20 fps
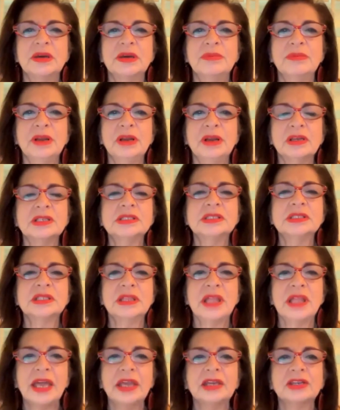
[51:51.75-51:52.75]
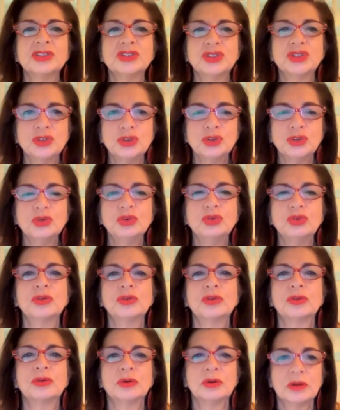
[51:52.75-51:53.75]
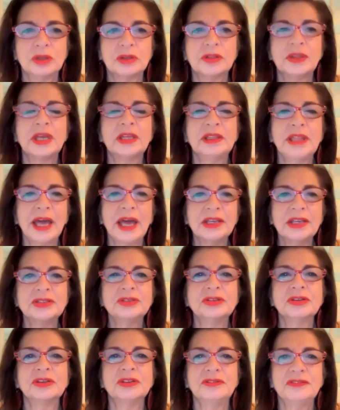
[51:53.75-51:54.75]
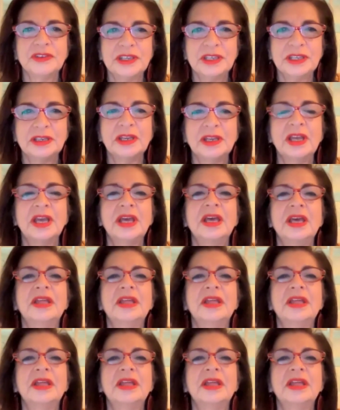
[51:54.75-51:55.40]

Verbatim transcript: Americans like to they like to convene.